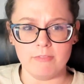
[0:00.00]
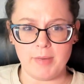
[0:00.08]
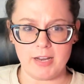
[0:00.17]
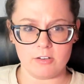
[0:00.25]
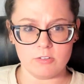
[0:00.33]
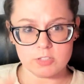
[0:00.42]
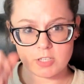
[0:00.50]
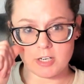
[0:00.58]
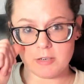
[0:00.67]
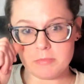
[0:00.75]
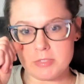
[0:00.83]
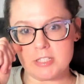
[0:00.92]
medical
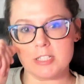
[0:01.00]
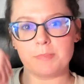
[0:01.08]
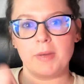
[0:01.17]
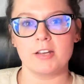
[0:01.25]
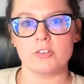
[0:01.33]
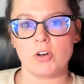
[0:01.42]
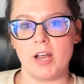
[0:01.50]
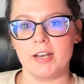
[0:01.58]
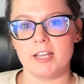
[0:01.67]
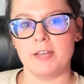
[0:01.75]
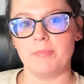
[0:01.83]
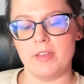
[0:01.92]
terms despite trying to keep